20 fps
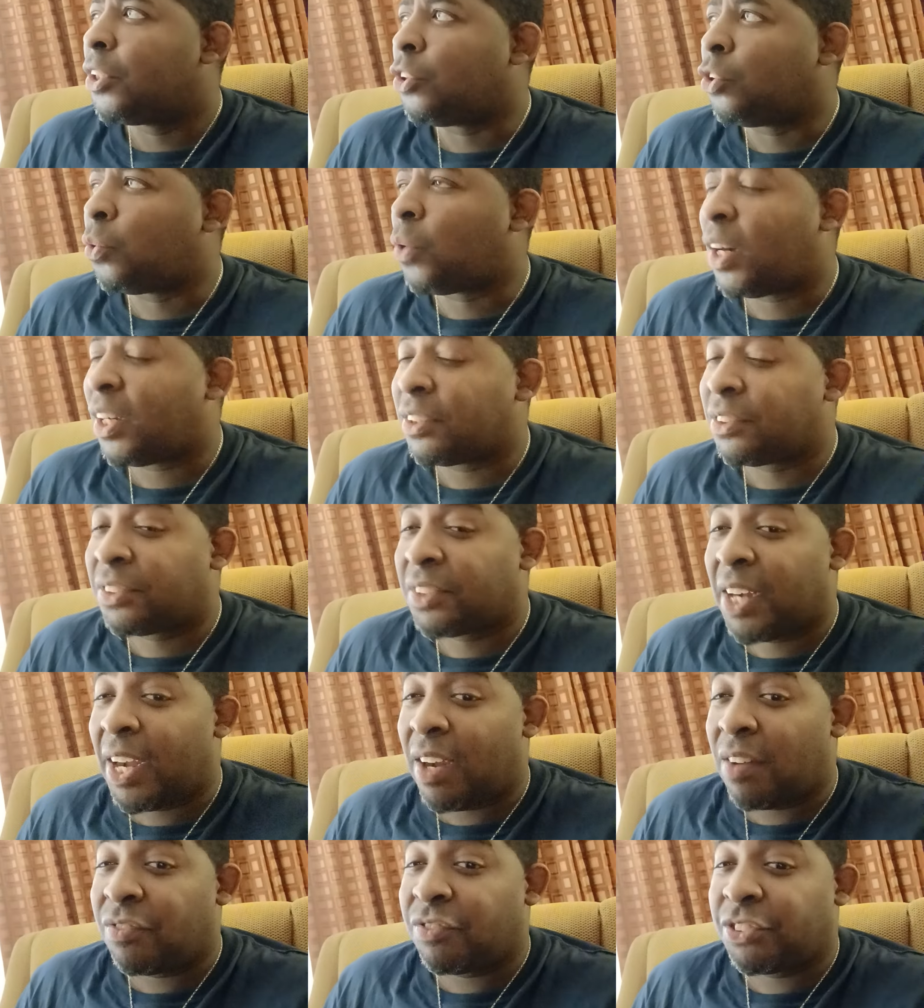do I
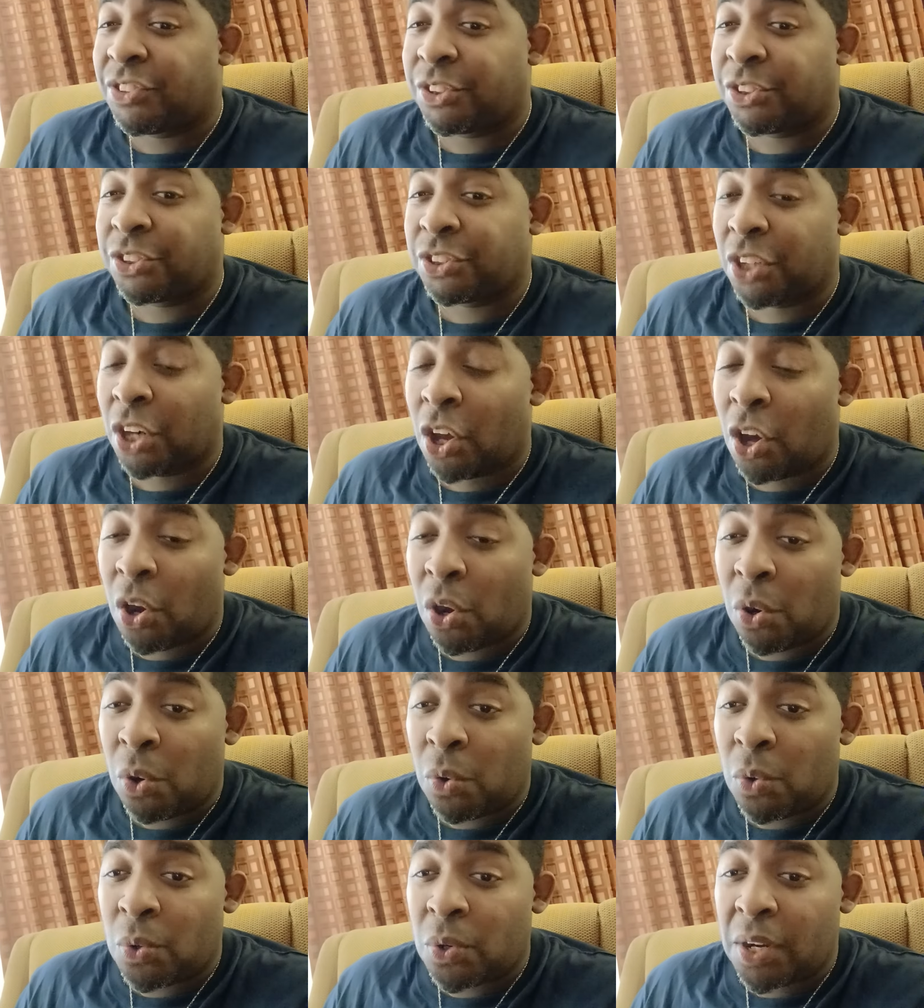drive
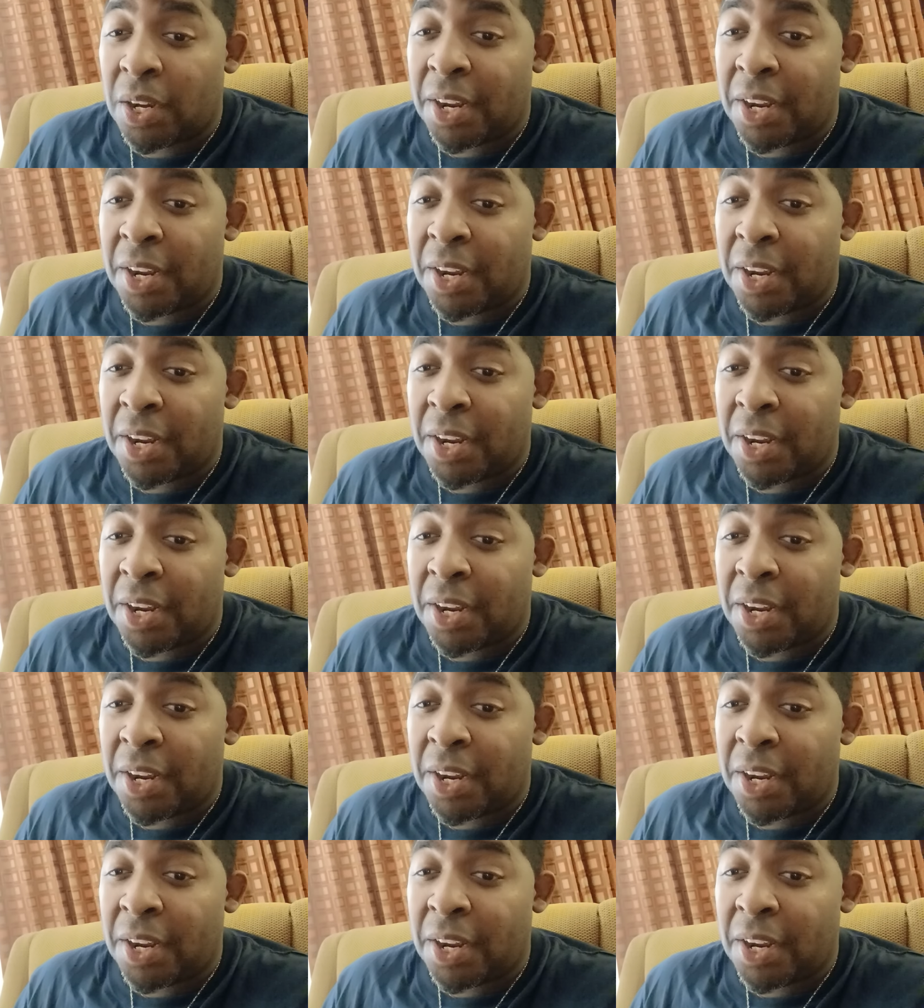slow?